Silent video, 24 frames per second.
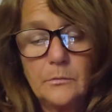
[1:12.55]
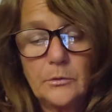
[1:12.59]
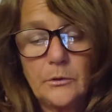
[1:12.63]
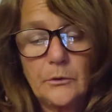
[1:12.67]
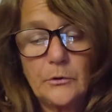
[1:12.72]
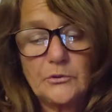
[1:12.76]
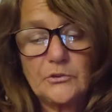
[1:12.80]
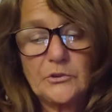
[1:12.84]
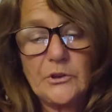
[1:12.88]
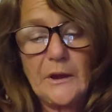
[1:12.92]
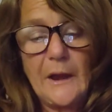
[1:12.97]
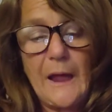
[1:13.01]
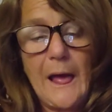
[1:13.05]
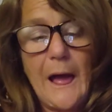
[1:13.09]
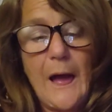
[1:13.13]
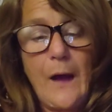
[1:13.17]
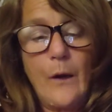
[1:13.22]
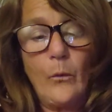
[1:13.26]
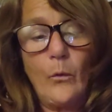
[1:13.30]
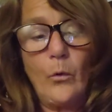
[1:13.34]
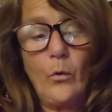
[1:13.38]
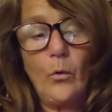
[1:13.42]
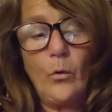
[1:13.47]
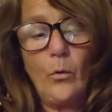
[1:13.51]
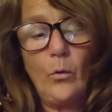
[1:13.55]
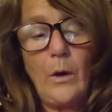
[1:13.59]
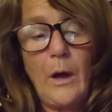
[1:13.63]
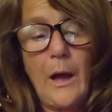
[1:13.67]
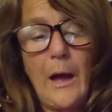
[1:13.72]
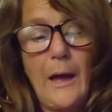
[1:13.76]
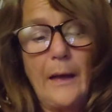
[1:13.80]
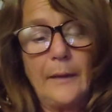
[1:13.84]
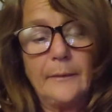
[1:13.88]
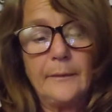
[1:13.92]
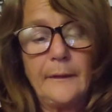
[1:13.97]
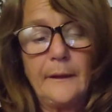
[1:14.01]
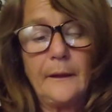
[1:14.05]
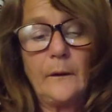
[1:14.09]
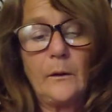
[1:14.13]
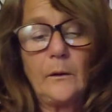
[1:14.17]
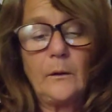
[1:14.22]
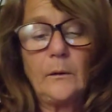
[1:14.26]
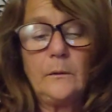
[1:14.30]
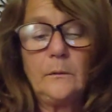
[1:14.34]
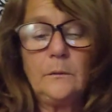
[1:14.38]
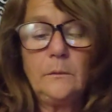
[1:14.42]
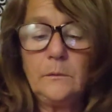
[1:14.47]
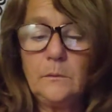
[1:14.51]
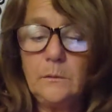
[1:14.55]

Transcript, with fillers: There's an owl on there.